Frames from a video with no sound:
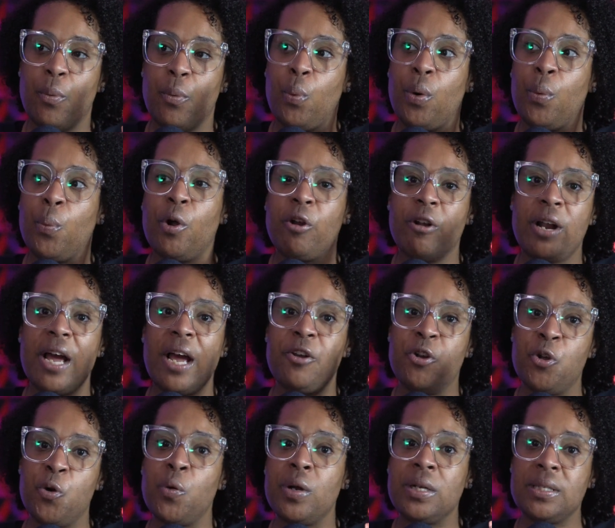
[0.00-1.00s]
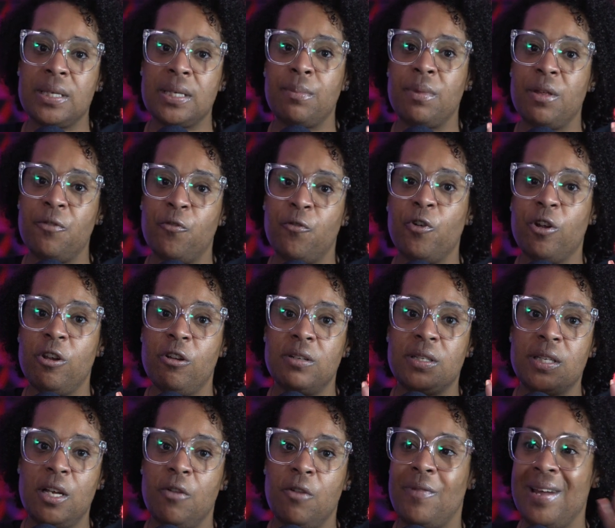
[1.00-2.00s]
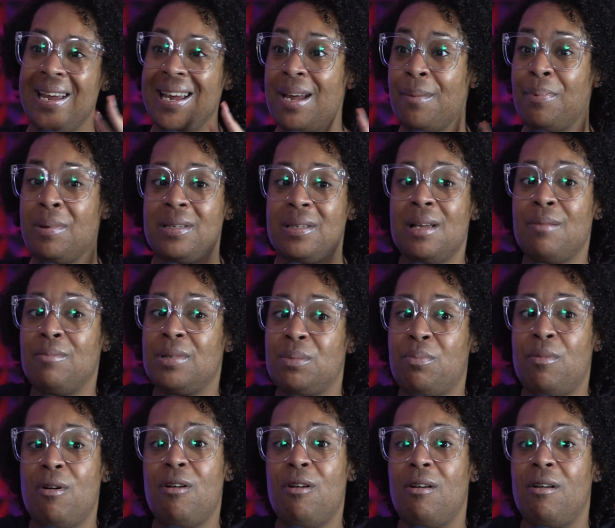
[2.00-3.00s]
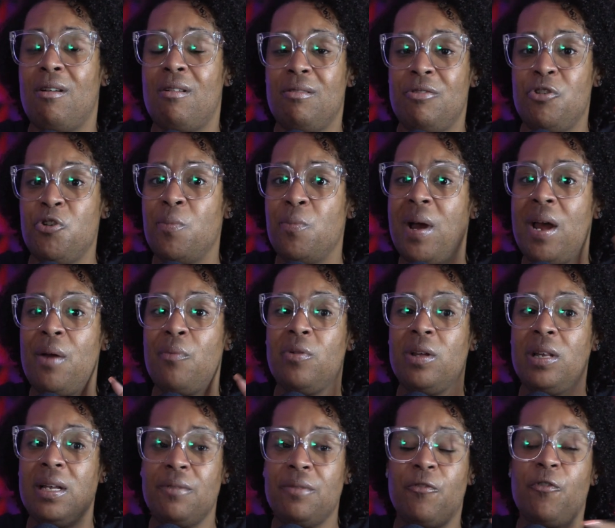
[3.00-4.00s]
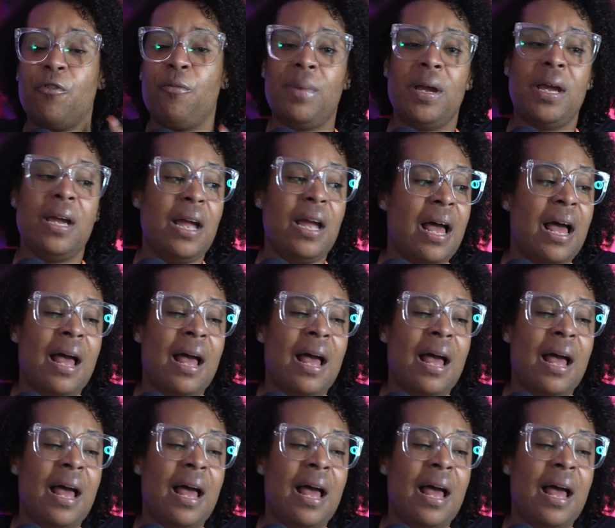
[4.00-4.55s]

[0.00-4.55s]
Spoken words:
When we're not doing something for yourself, it could be something small. You might really, for me,